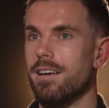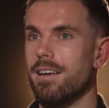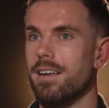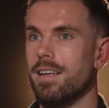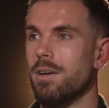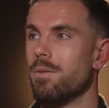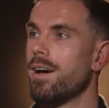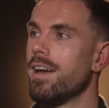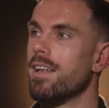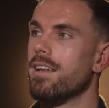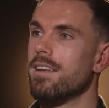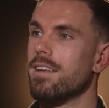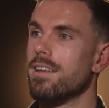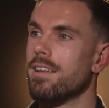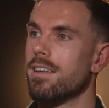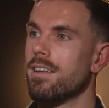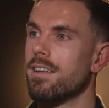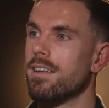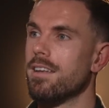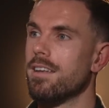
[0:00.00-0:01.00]
And he went,
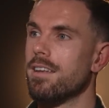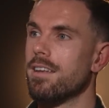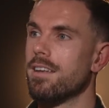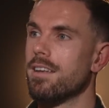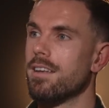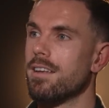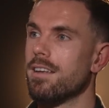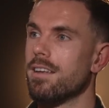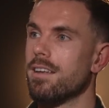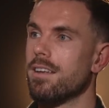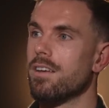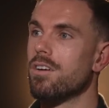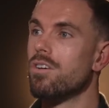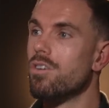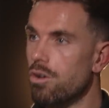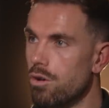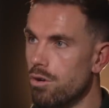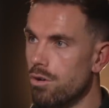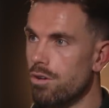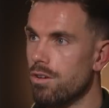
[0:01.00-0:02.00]

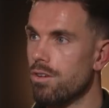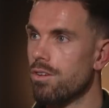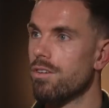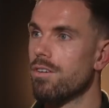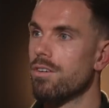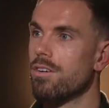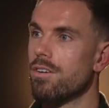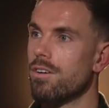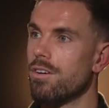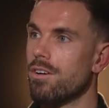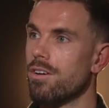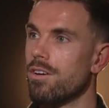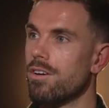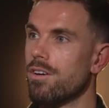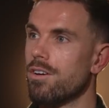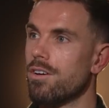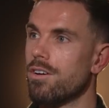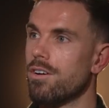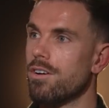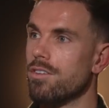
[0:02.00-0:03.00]
Good.
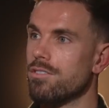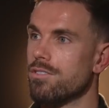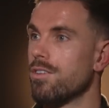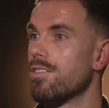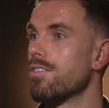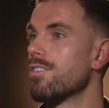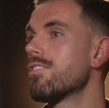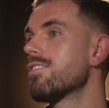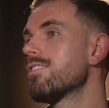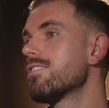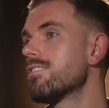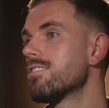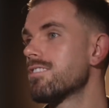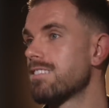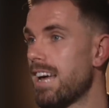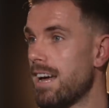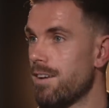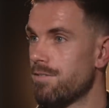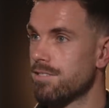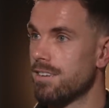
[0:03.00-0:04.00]
Because the
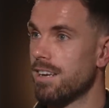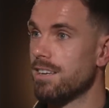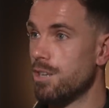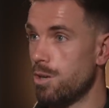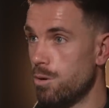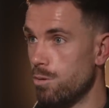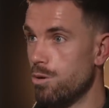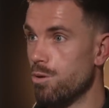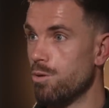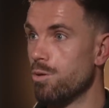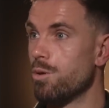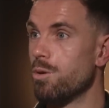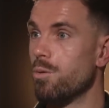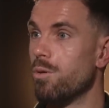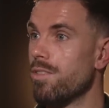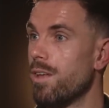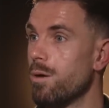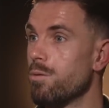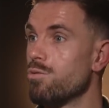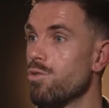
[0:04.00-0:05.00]
staff said you the only
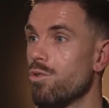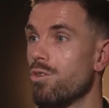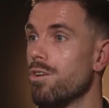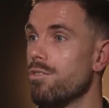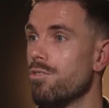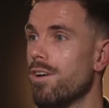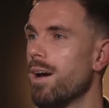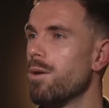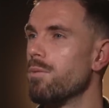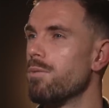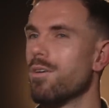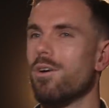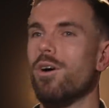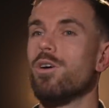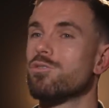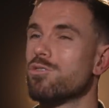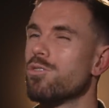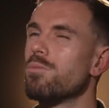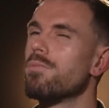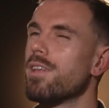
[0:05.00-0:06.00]
one that was running around
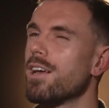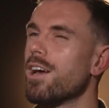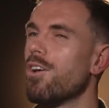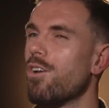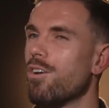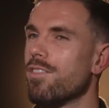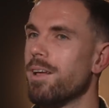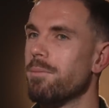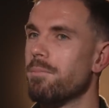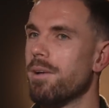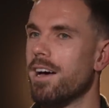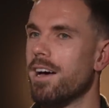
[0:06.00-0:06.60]
or something along them